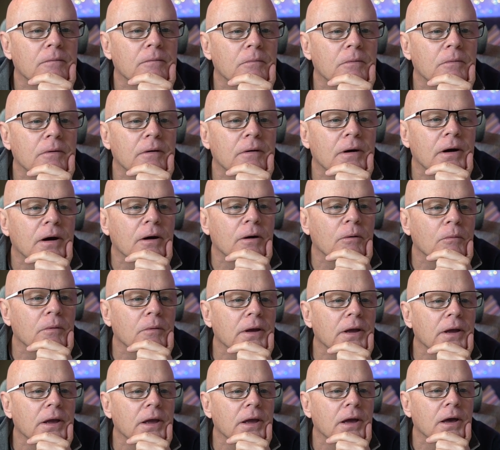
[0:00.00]
where are
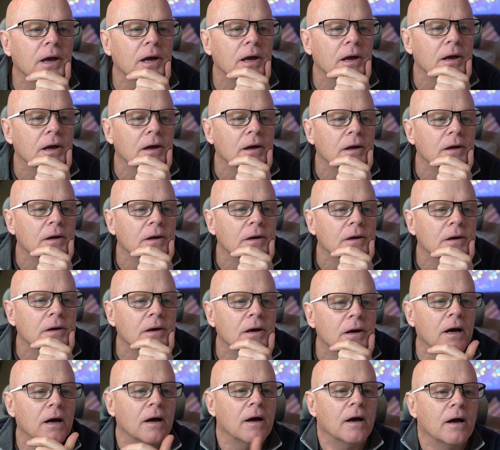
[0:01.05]
we?
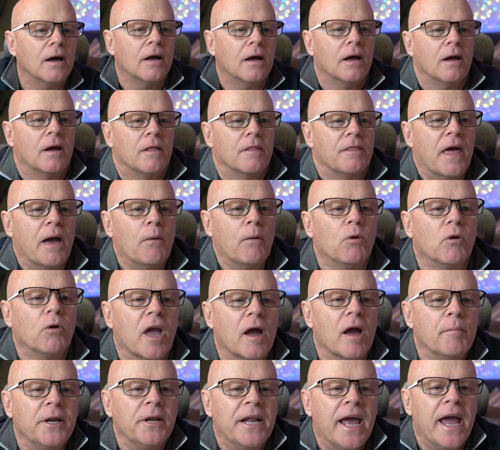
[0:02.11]
That will
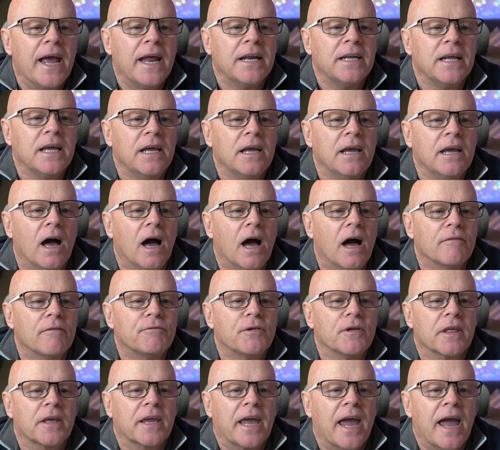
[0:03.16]
come in handy uh,
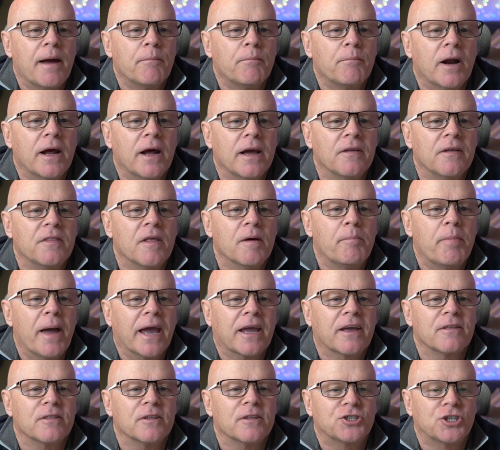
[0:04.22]
for the camera in the
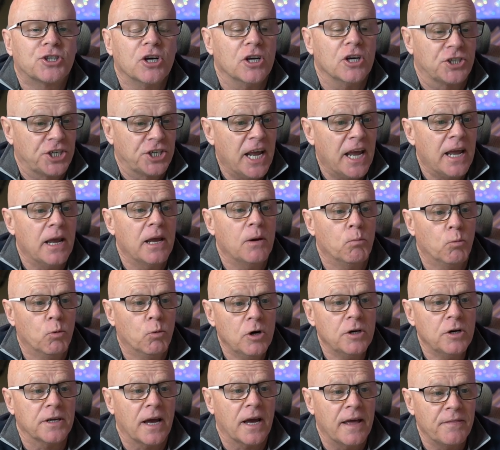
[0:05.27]
back of the church. Yeah, it
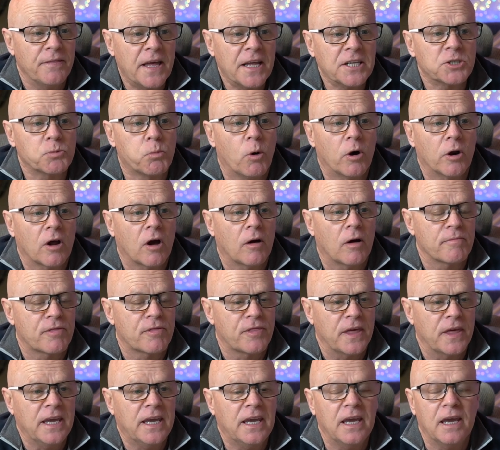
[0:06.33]
would. And that's what I'm
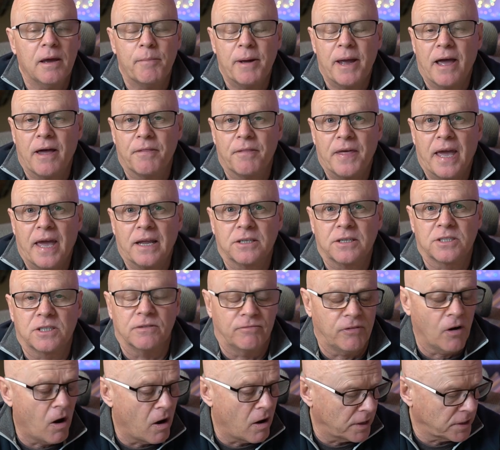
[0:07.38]
thinking about that
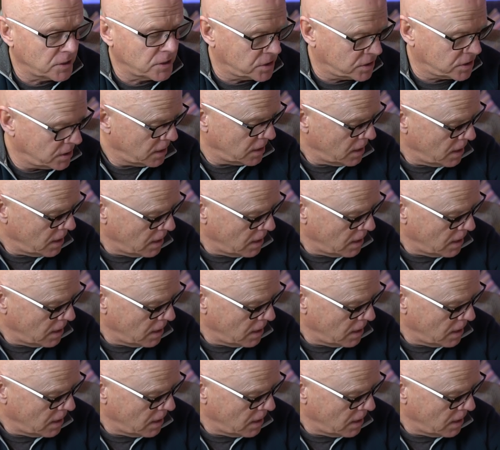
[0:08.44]
device.